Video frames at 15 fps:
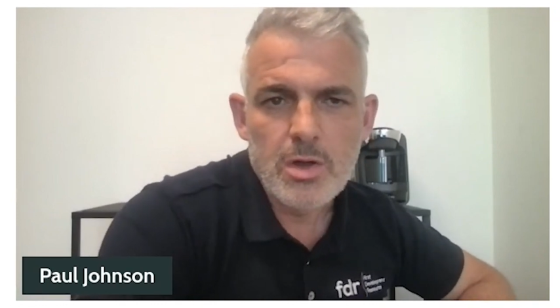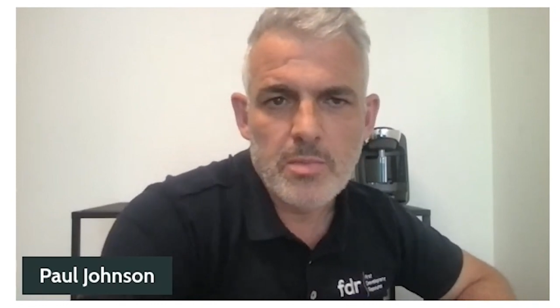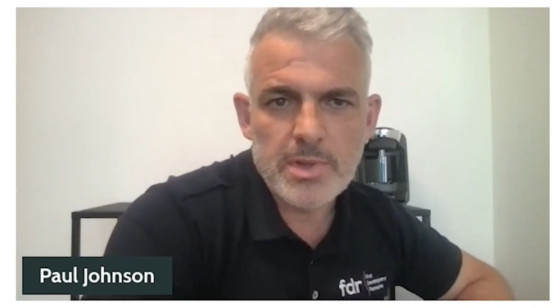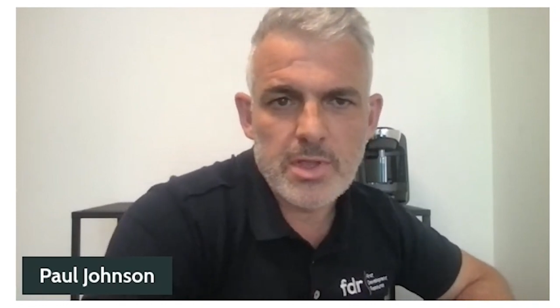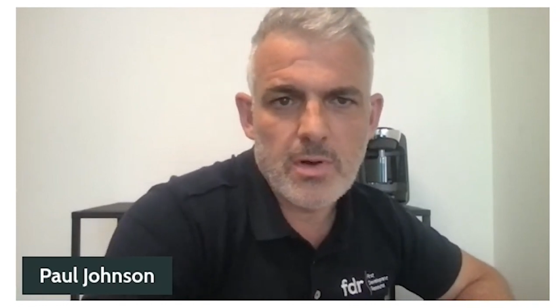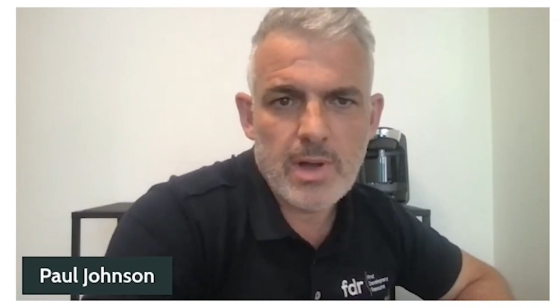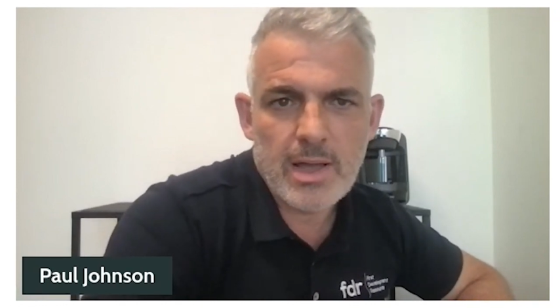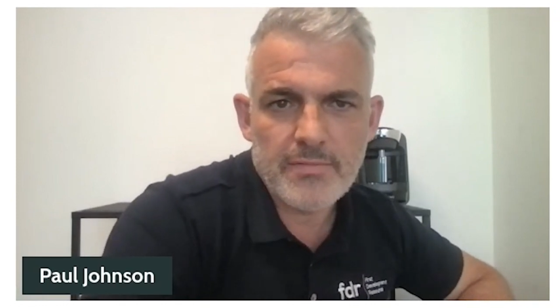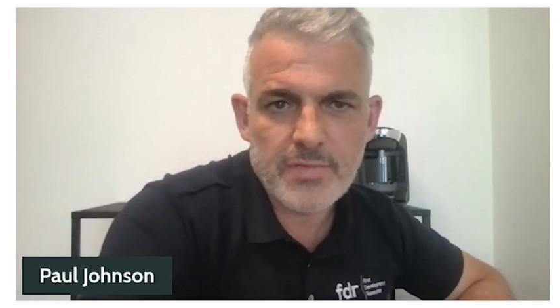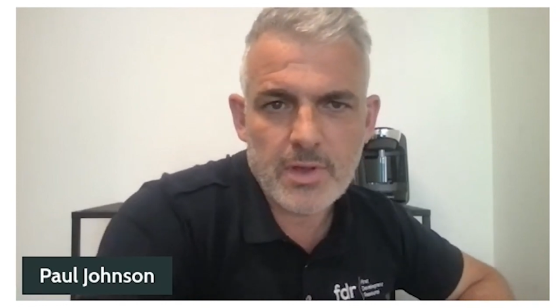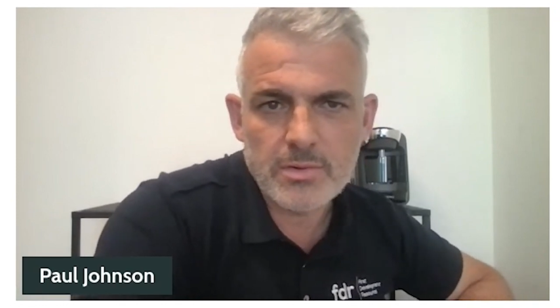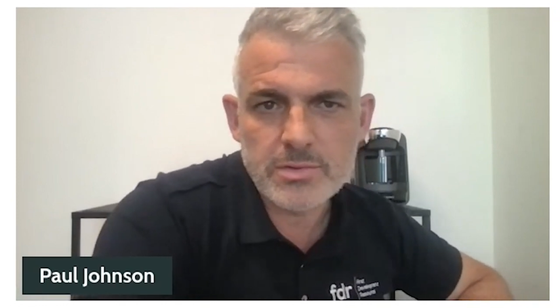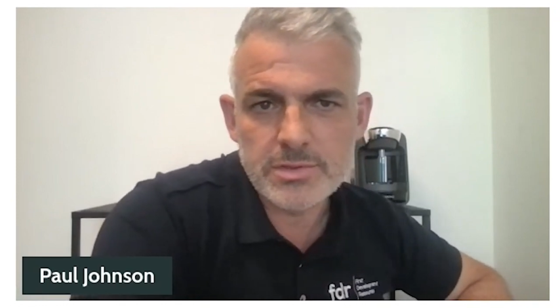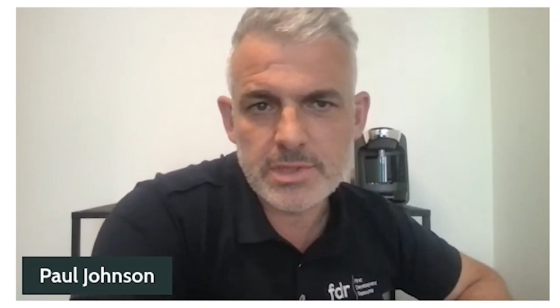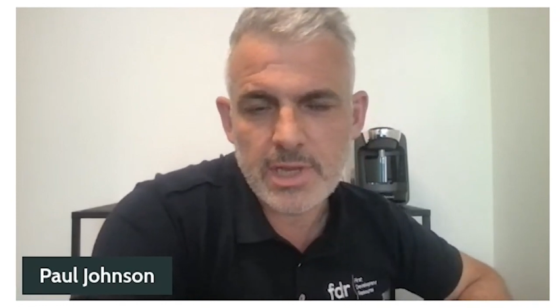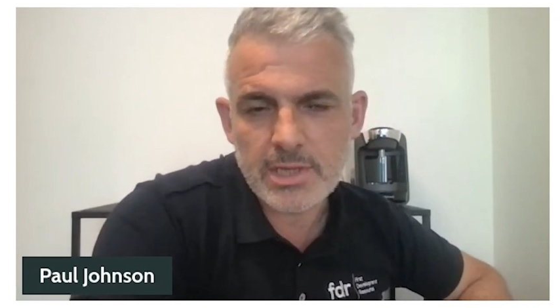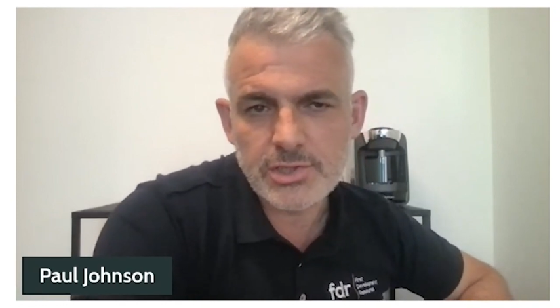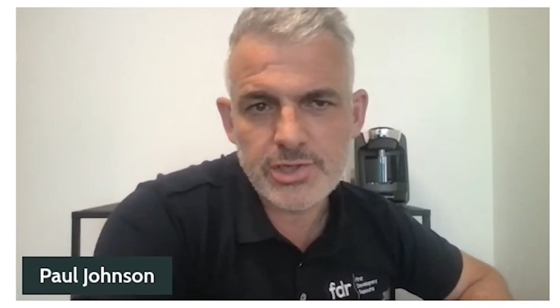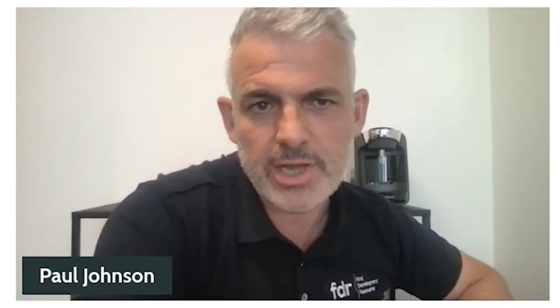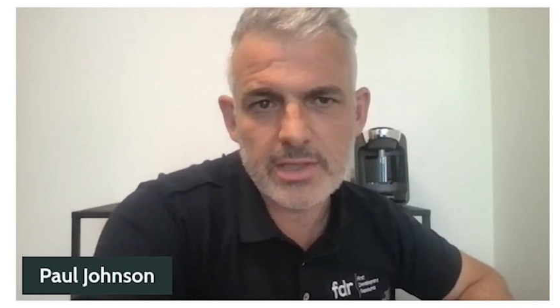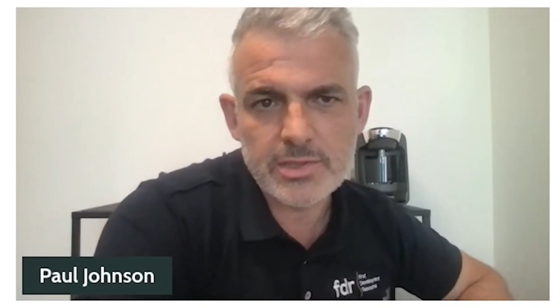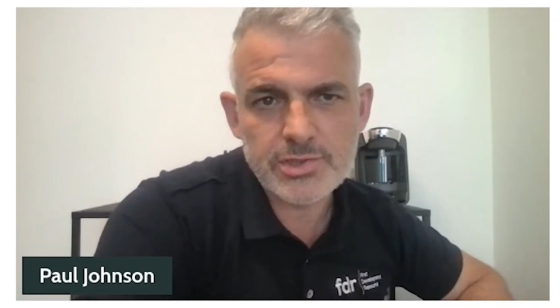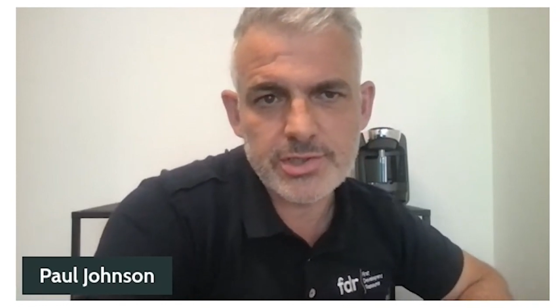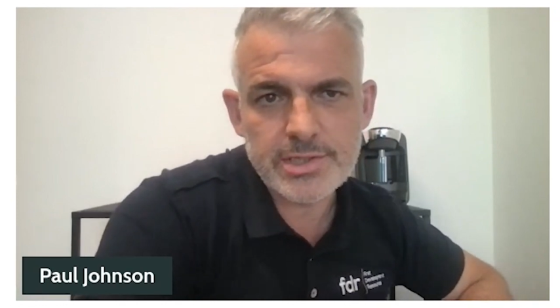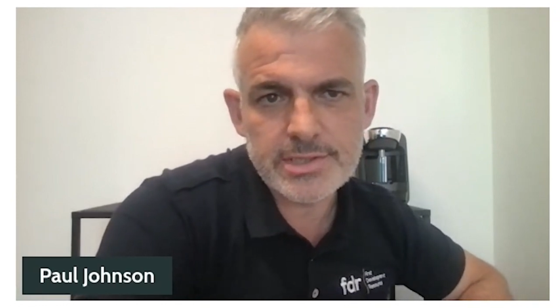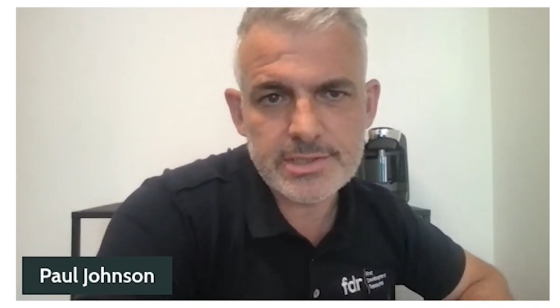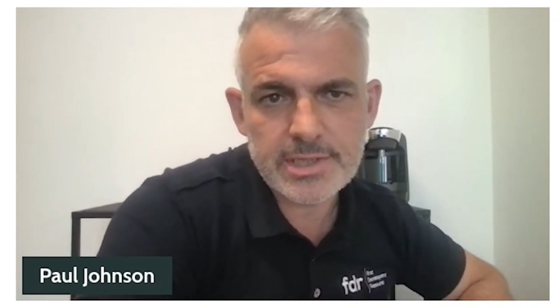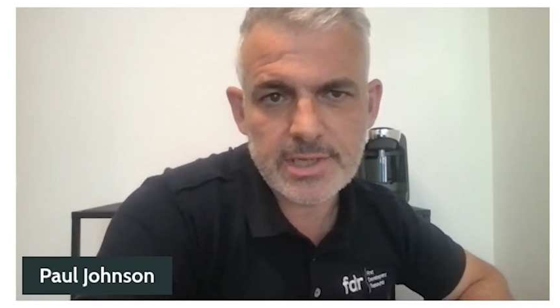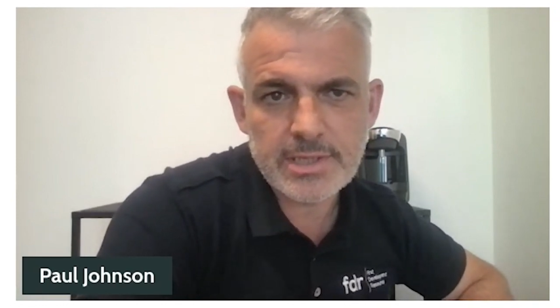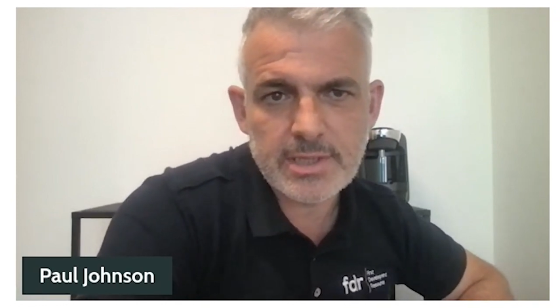we don't have those
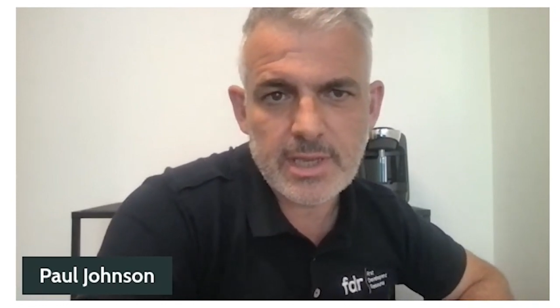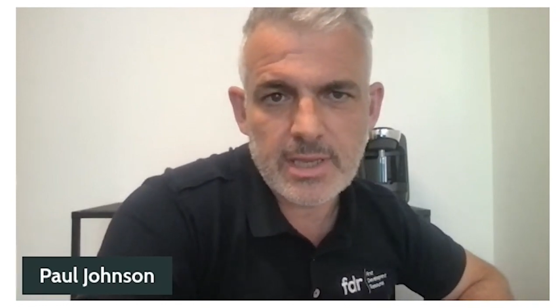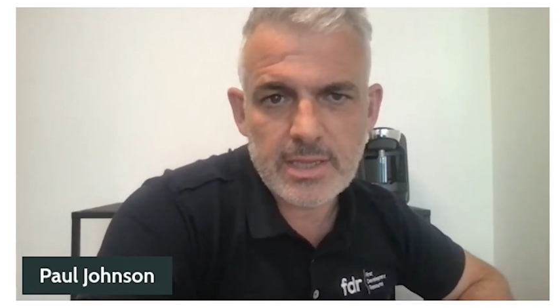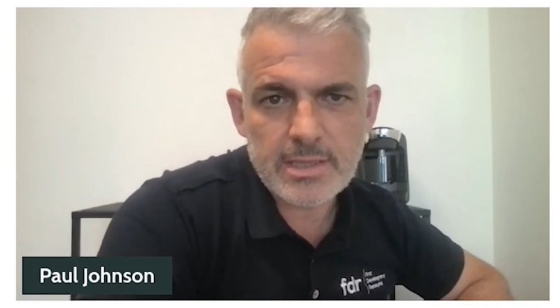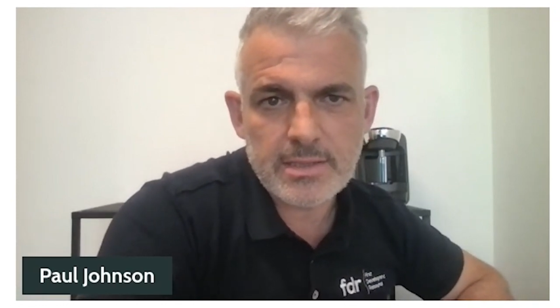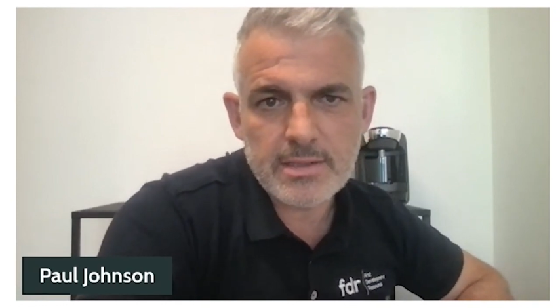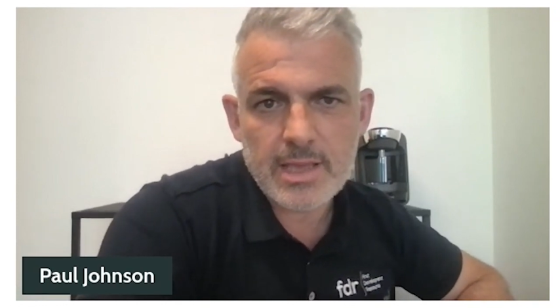challenges in